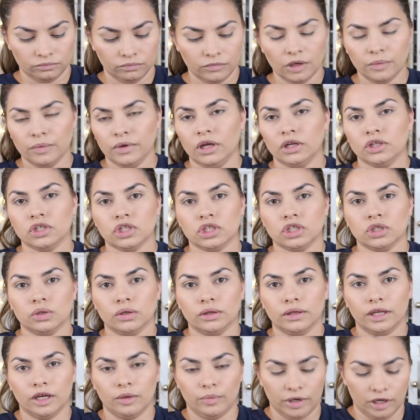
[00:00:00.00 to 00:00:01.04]
Maybe I'll just
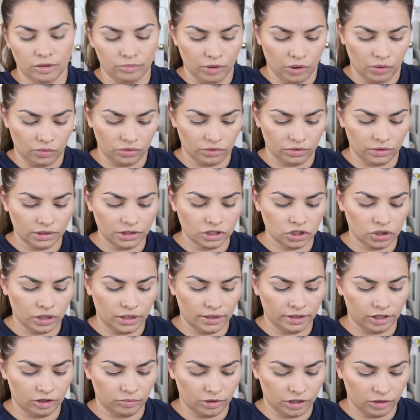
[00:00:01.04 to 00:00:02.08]
do a little bit of both. Let's
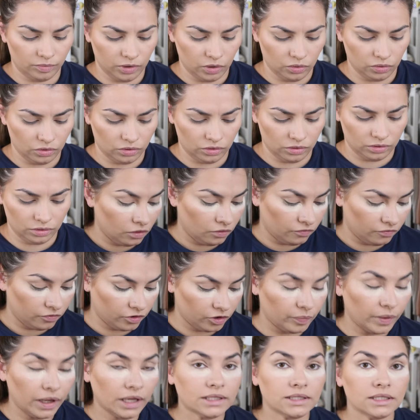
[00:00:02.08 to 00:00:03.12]
try a little bit of both.
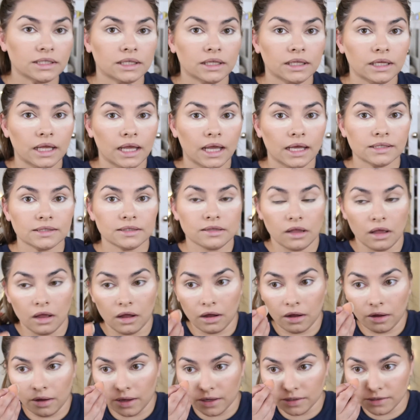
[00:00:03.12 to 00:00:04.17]
For basically as
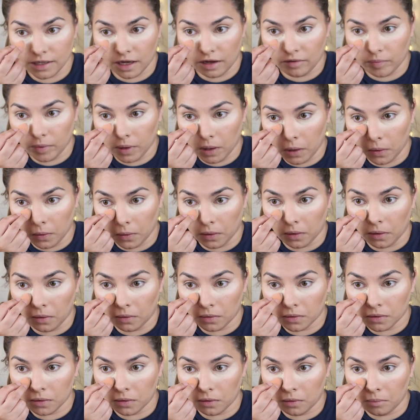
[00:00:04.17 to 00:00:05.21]
long as I've been doing
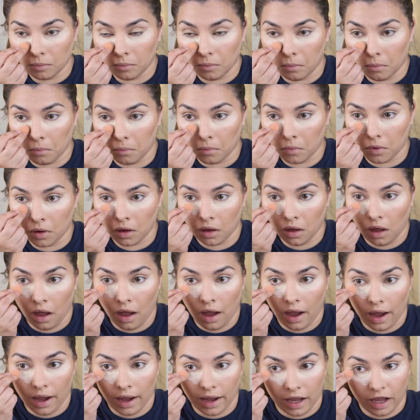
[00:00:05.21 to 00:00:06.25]
YouTube,
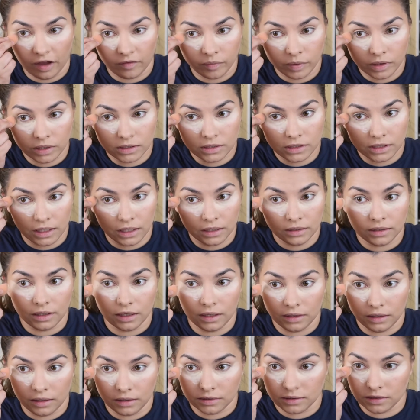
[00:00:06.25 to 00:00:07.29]
I have been saying that
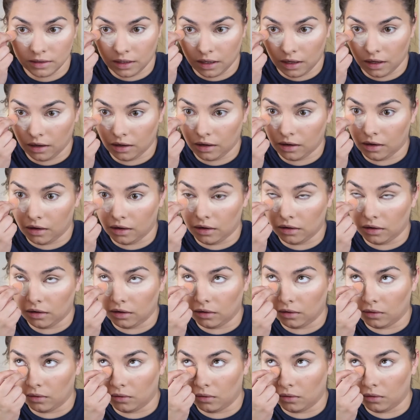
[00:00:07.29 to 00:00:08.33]
I need to get a
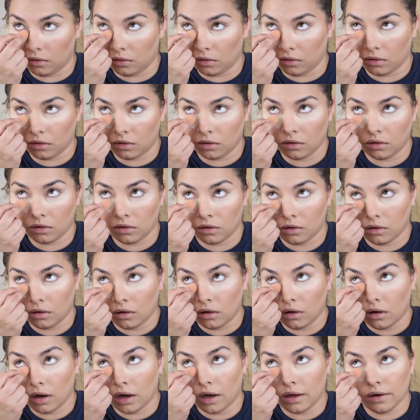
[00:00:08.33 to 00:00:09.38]
new,
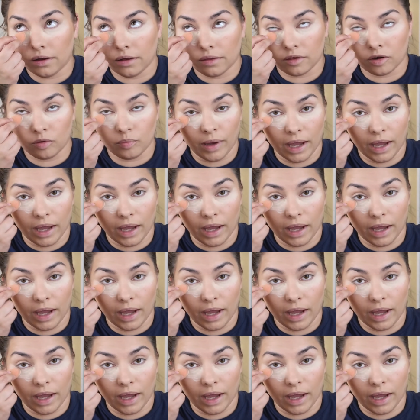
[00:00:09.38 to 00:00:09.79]
another